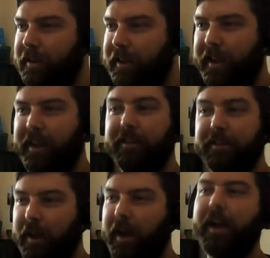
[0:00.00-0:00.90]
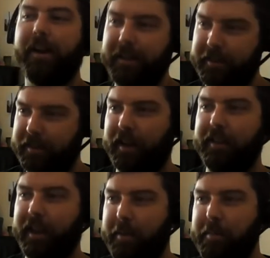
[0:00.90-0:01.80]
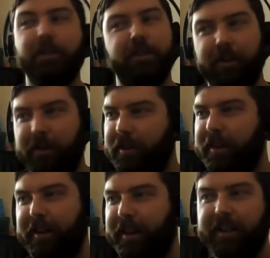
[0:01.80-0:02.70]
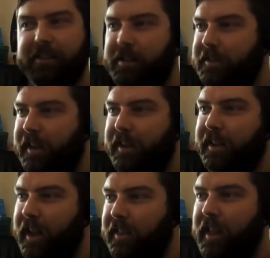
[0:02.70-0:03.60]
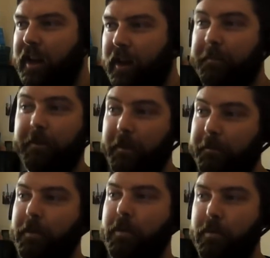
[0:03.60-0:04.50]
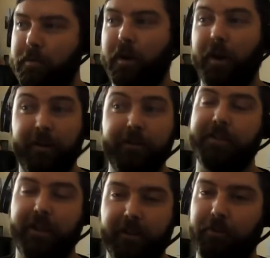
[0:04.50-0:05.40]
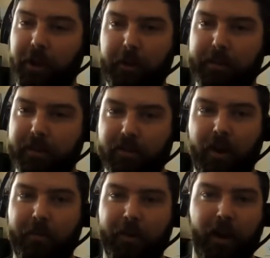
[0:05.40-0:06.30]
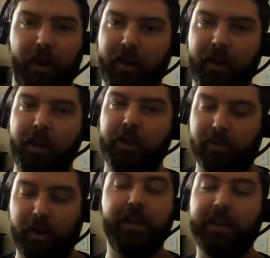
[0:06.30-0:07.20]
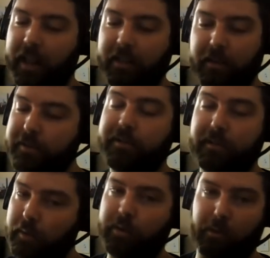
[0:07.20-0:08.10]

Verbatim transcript: yeah so I, I i think i mentioned earlier and i guess i'll say it again that if if you are interested in developing software trying to get those those